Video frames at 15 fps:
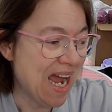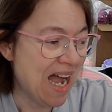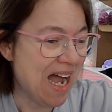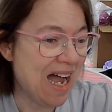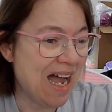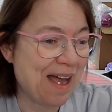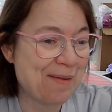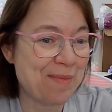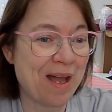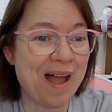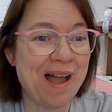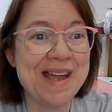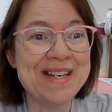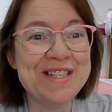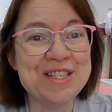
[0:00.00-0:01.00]

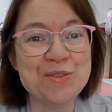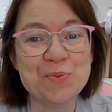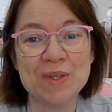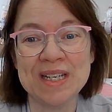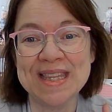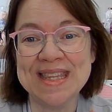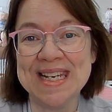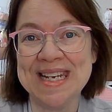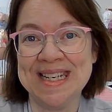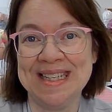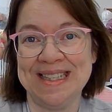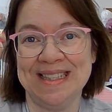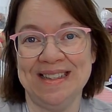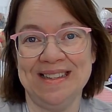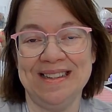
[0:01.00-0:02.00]
I just want to
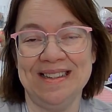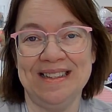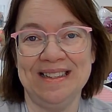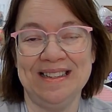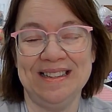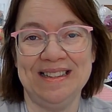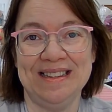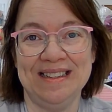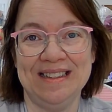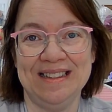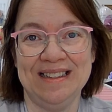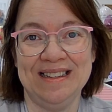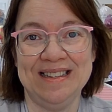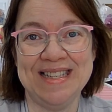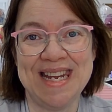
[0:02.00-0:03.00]
thank
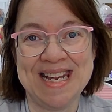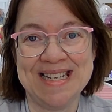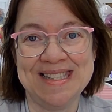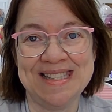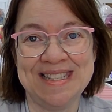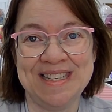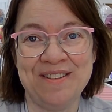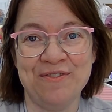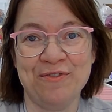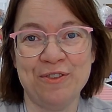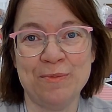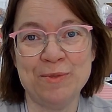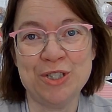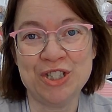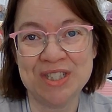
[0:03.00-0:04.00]
Nancy
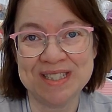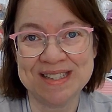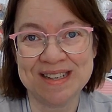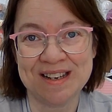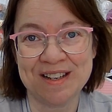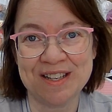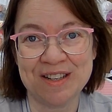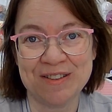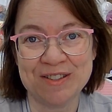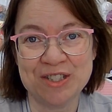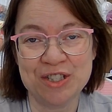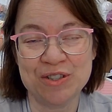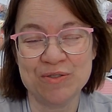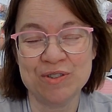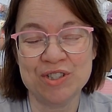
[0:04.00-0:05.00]
from She's Got Yarn
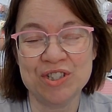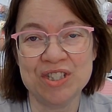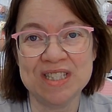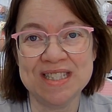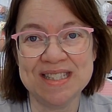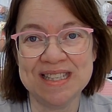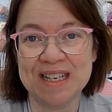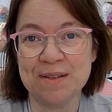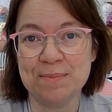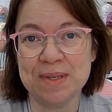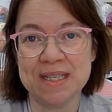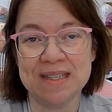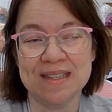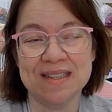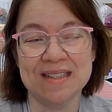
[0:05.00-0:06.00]
Too. She sent
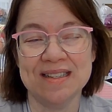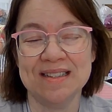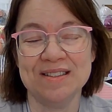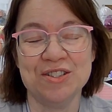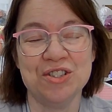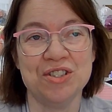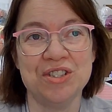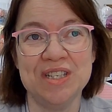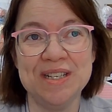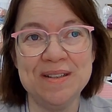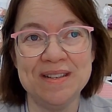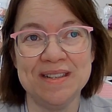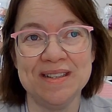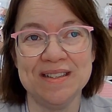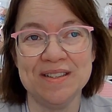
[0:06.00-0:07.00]
me,
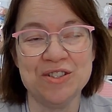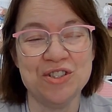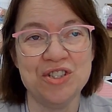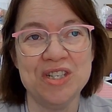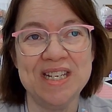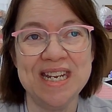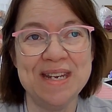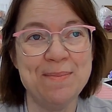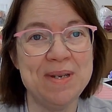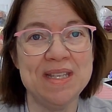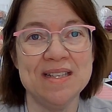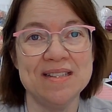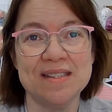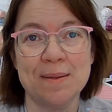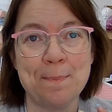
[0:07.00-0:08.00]
she gave me
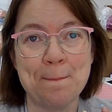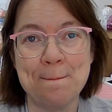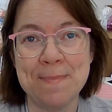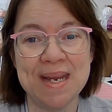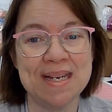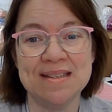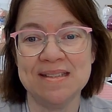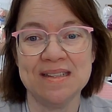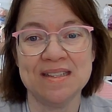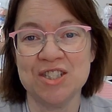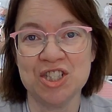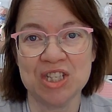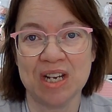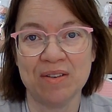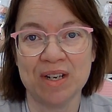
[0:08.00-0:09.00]
this amazing
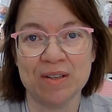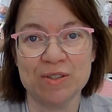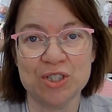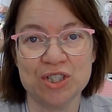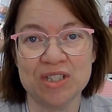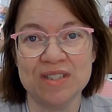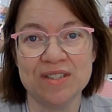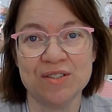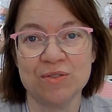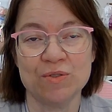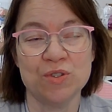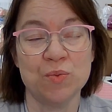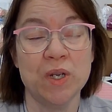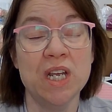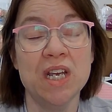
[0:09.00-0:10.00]
shout out. She is so
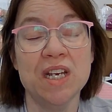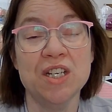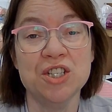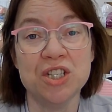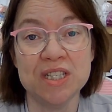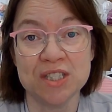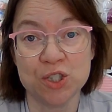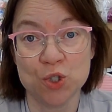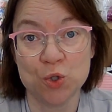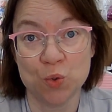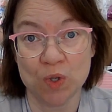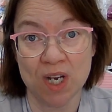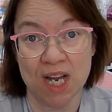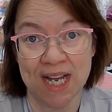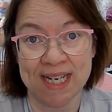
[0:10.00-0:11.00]
sweet. She is too
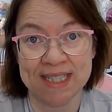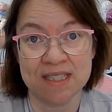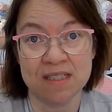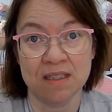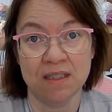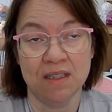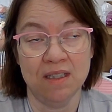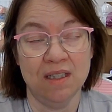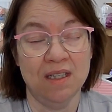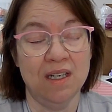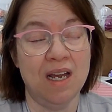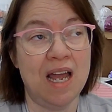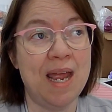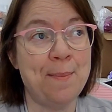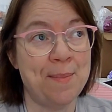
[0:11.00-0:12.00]
kind.
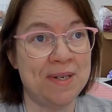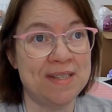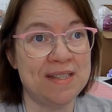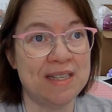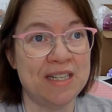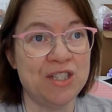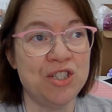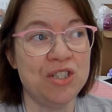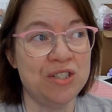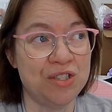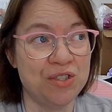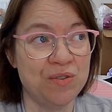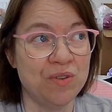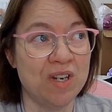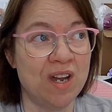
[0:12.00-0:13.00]
I must say she's
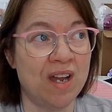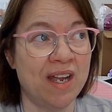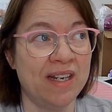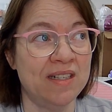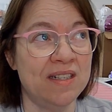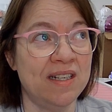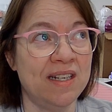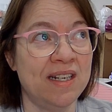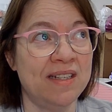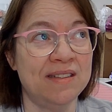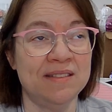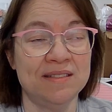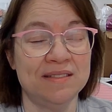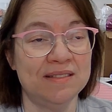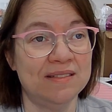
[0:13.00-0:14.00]
too kind
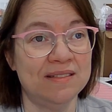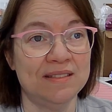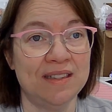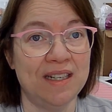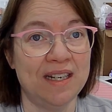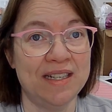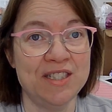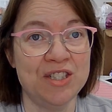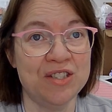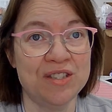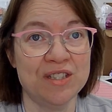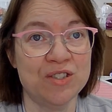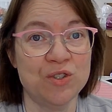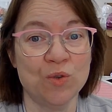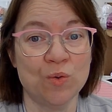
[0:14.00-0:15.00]
and I just
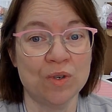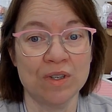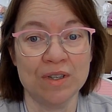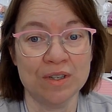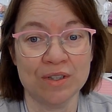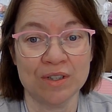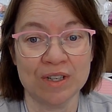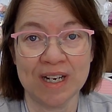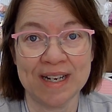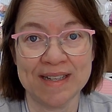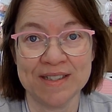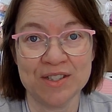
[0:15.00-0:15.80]
adore her. I